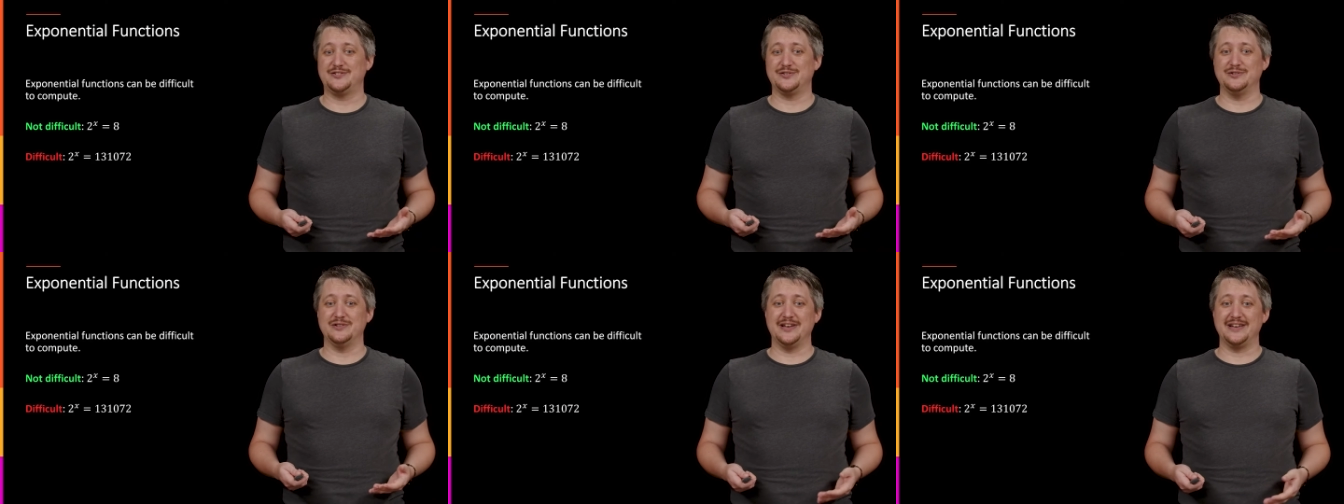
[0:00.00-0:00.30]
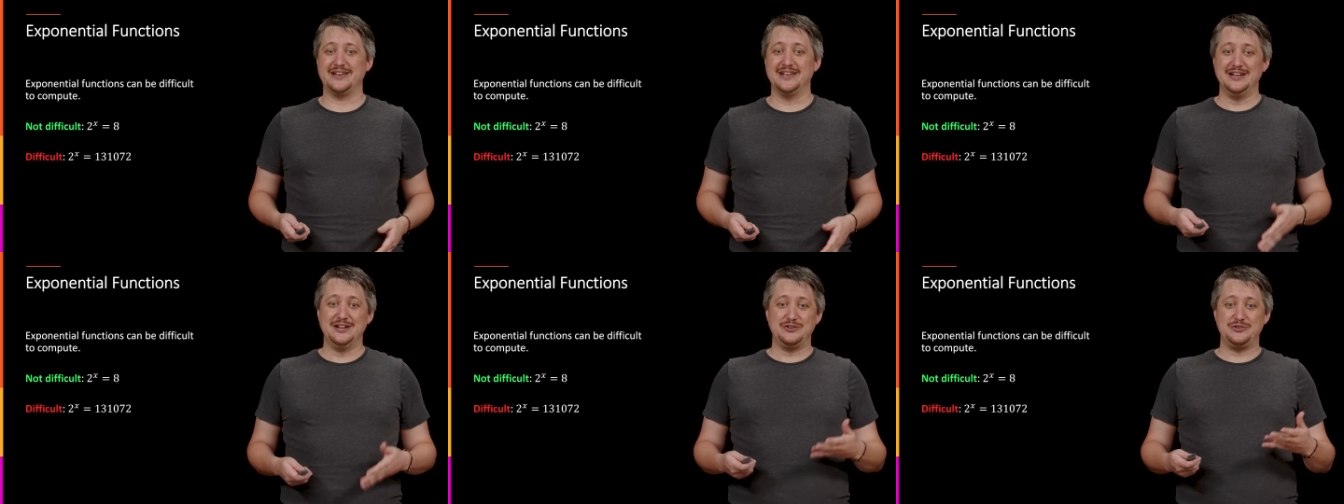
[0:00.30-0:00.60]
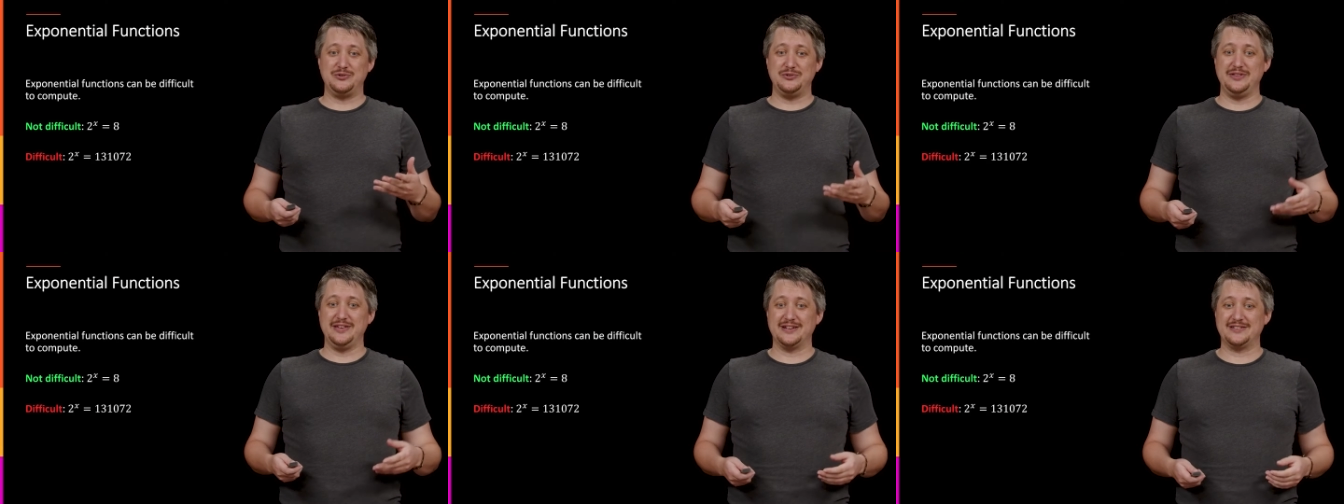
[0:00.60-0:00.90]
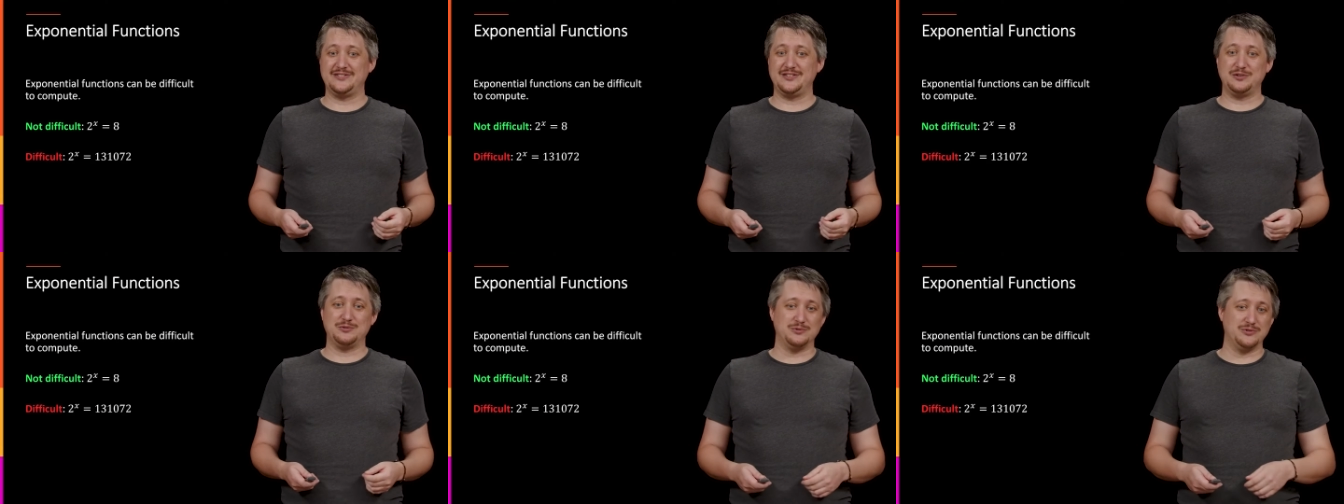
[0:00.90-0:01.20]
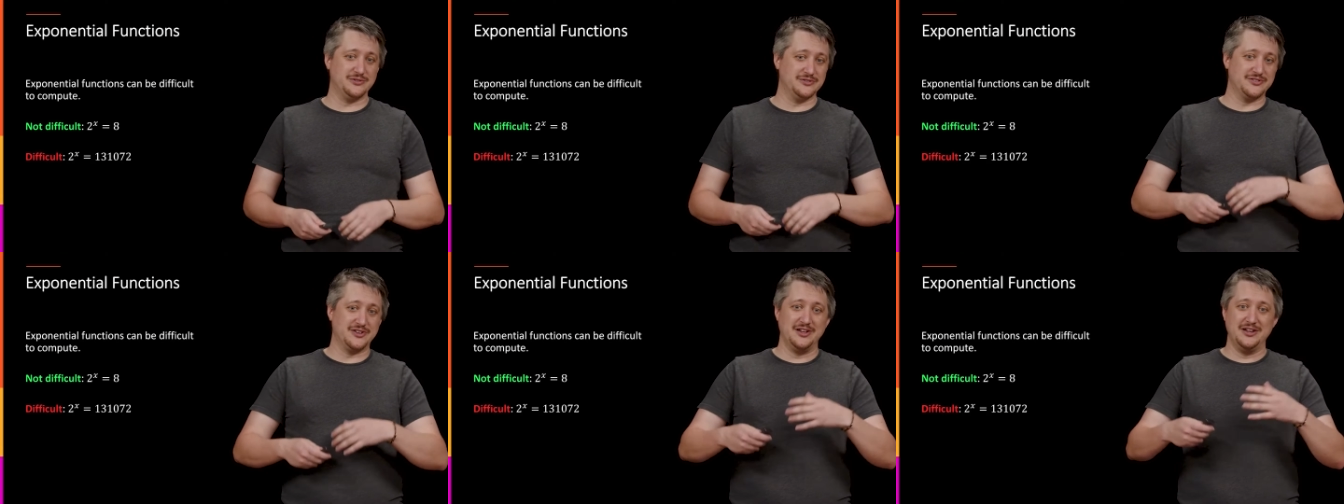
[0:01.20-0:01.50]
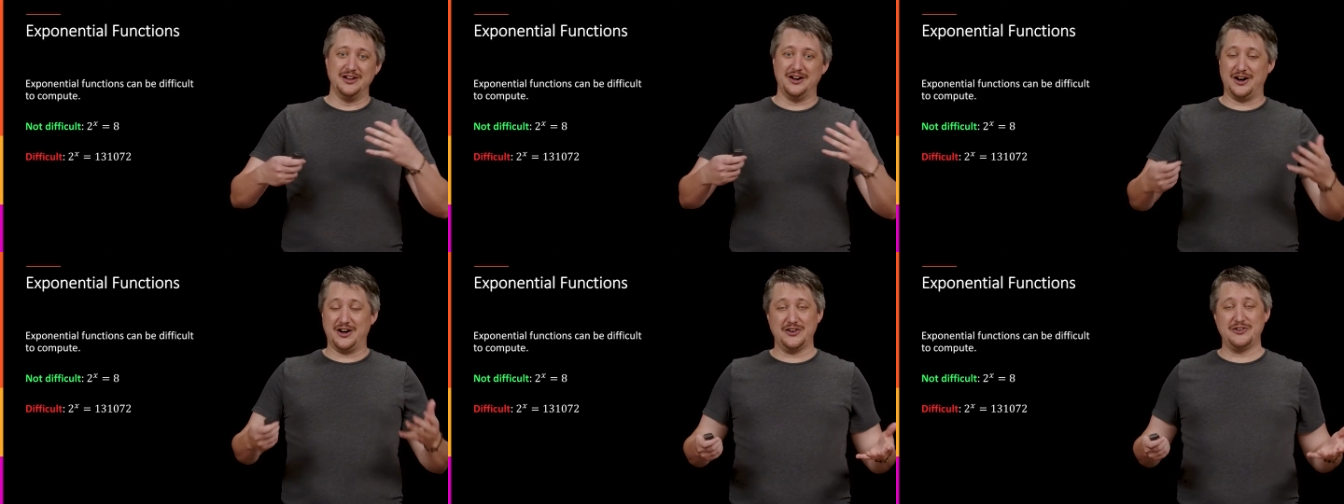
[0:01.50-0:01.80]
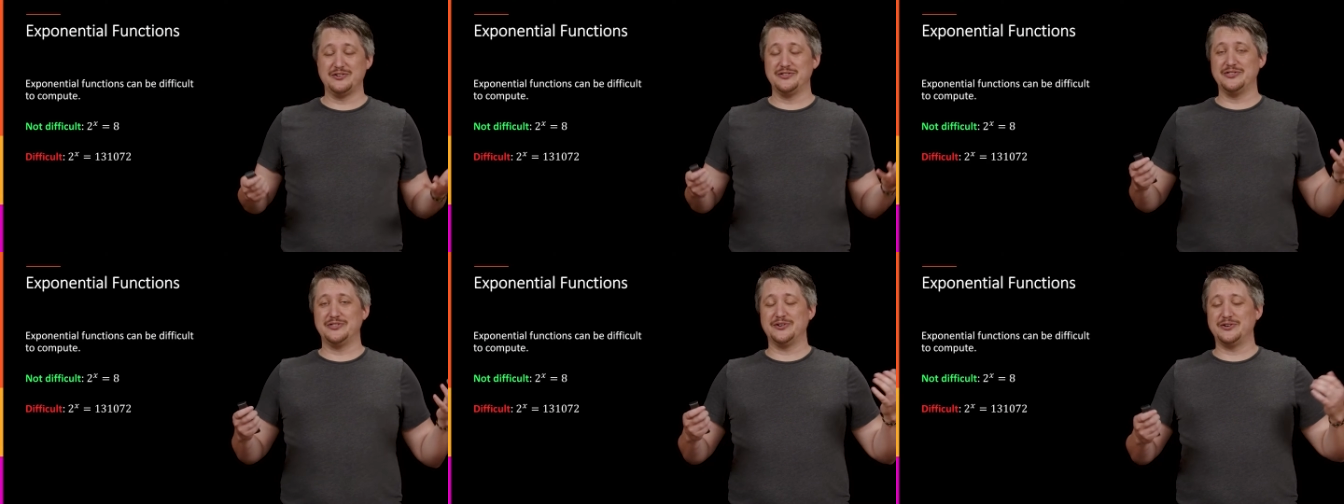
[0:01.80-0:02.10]
So like 2 to the x equals
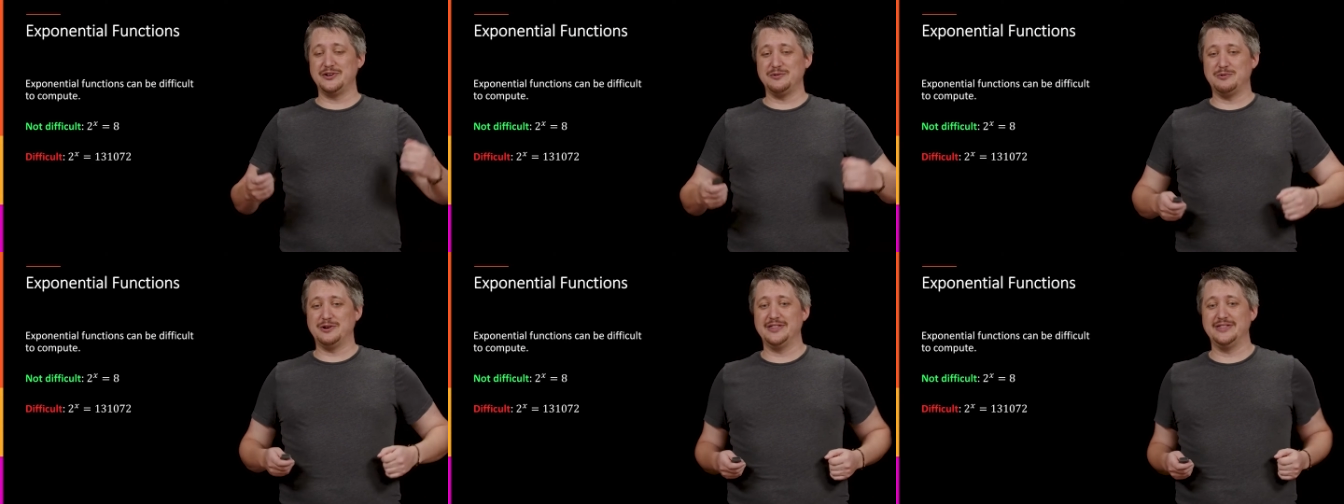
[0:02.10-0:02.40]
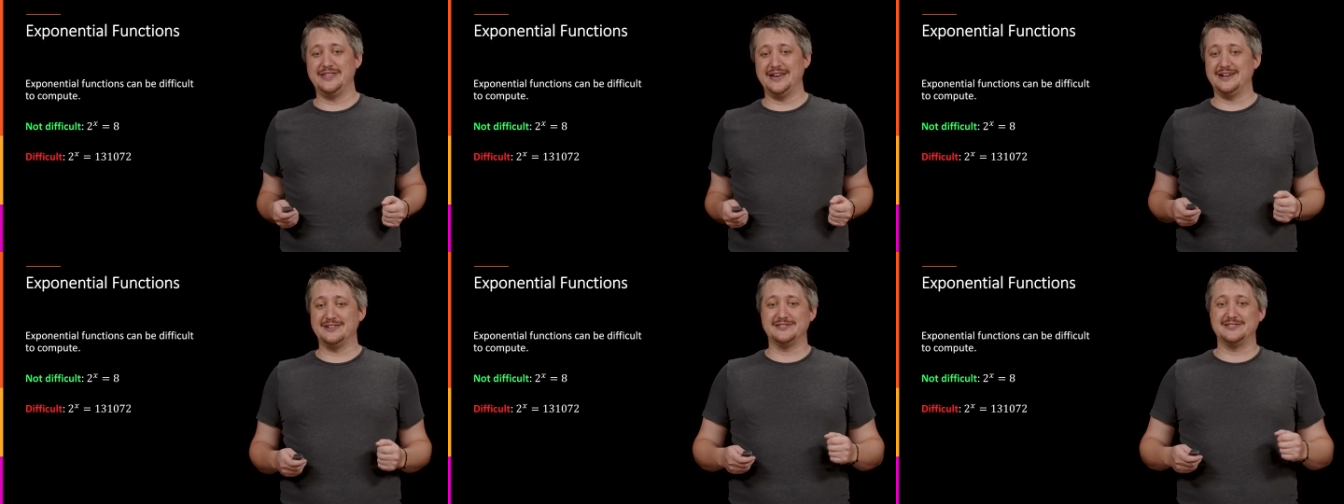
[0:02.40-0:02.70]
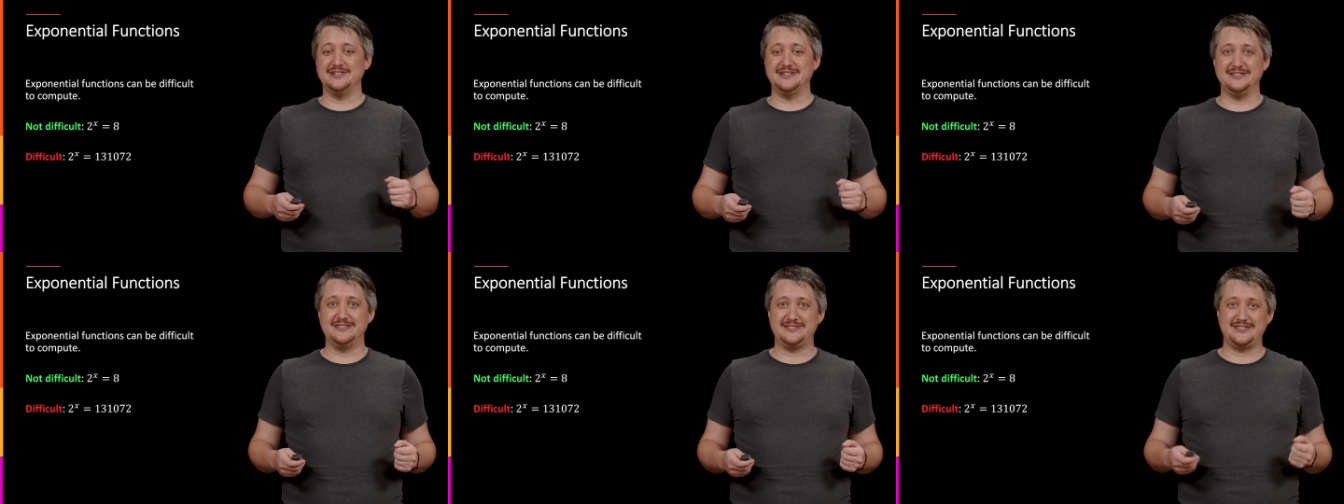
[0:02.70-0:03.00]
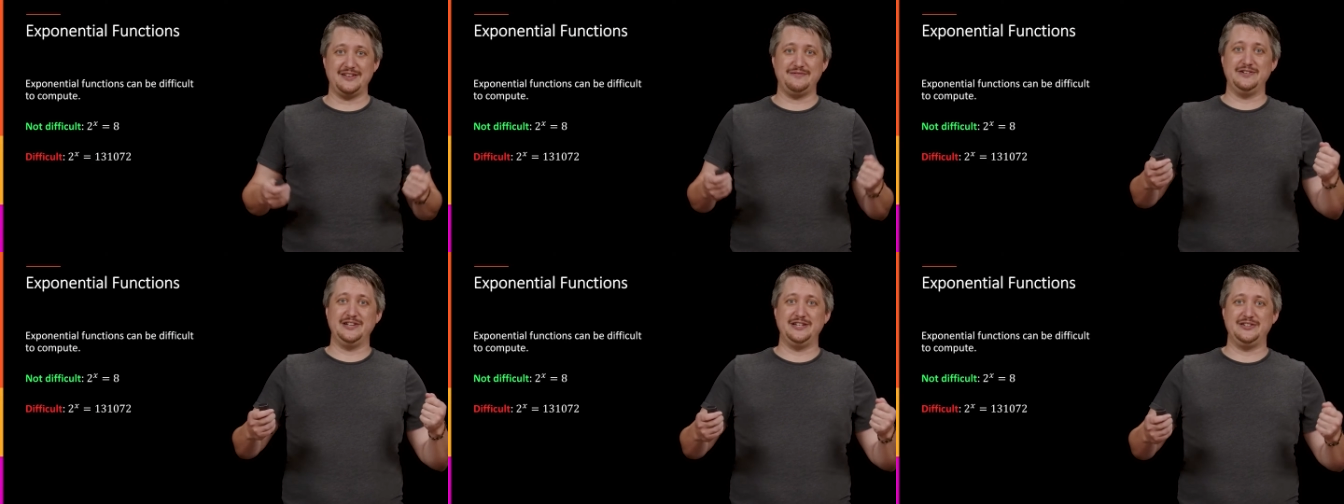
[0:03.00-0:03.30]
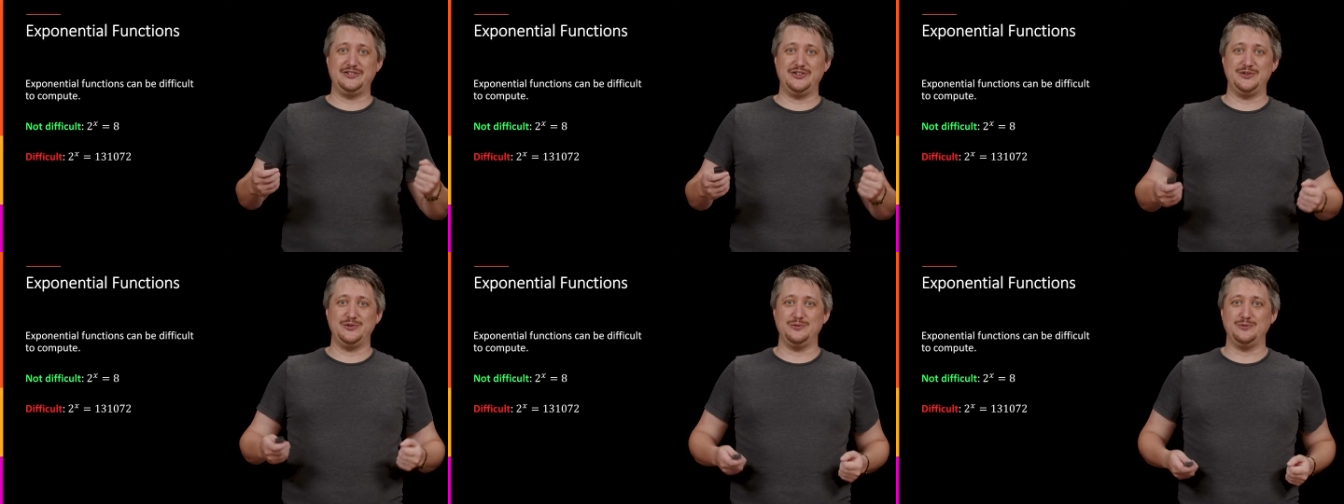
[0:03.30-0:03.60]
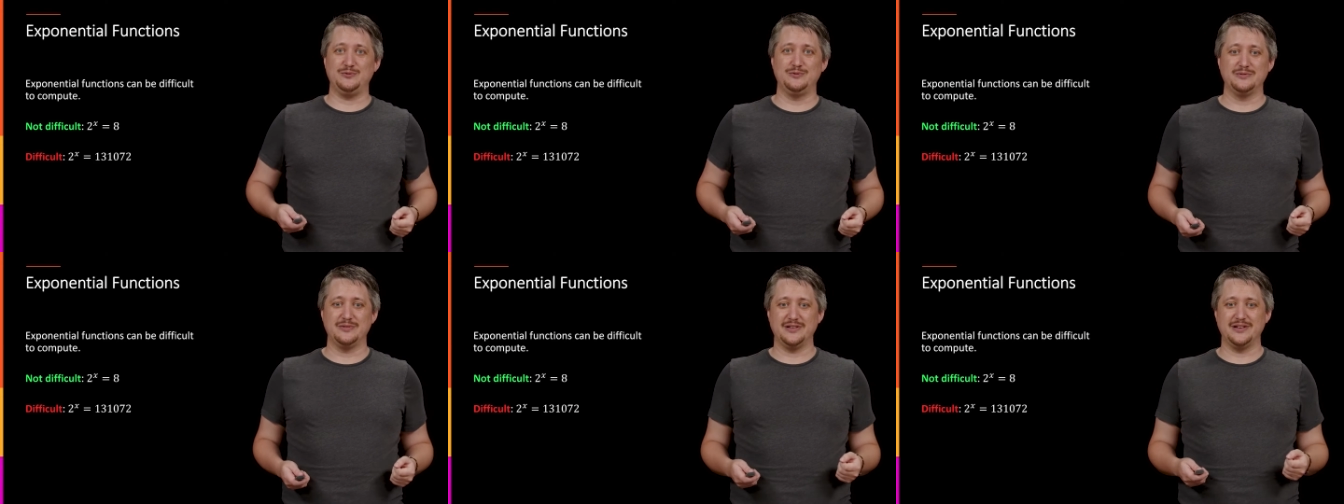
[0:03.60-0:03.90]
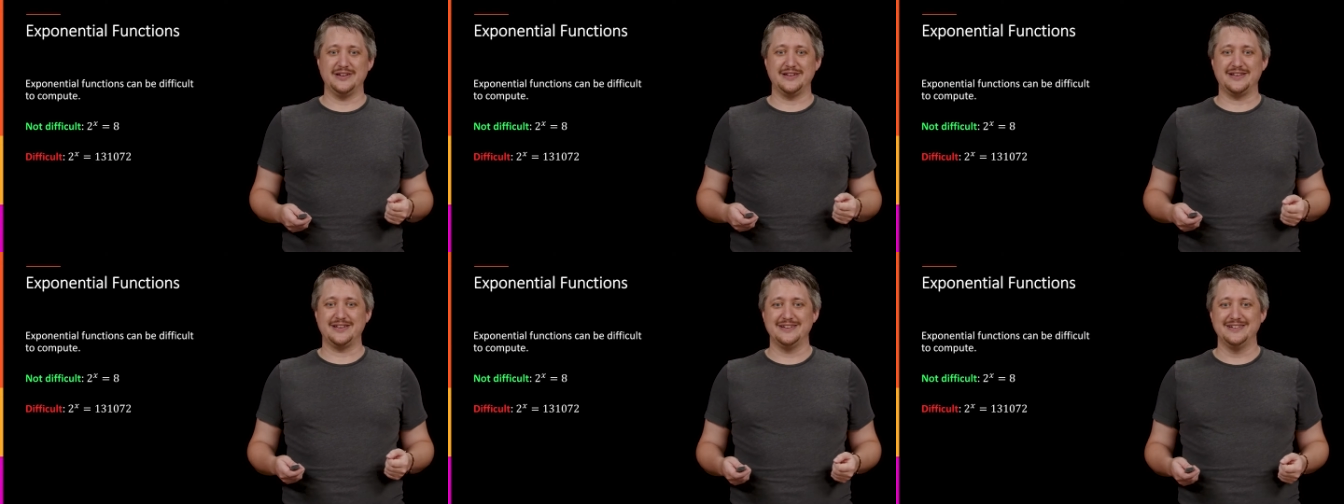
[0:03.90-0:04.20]
131,072.
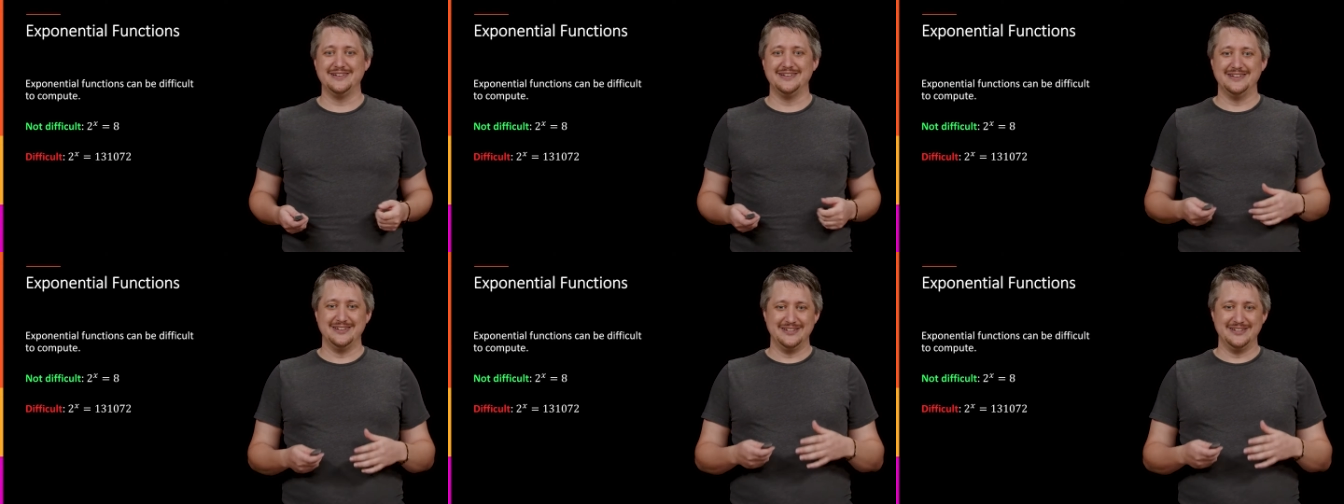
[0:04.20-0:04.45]
Like